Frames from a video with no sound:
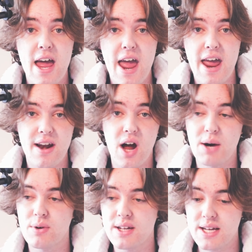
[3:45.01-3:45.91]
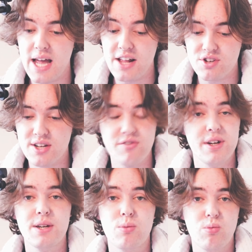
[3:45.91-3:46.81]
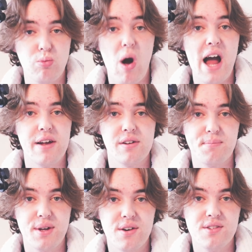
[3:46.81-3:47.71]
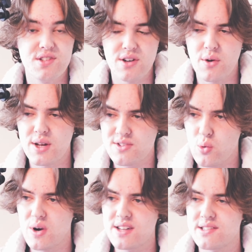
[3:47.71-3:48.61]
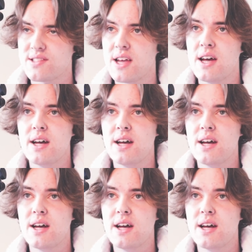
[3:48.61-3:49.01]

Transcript: and I want to actually read why because you know it's always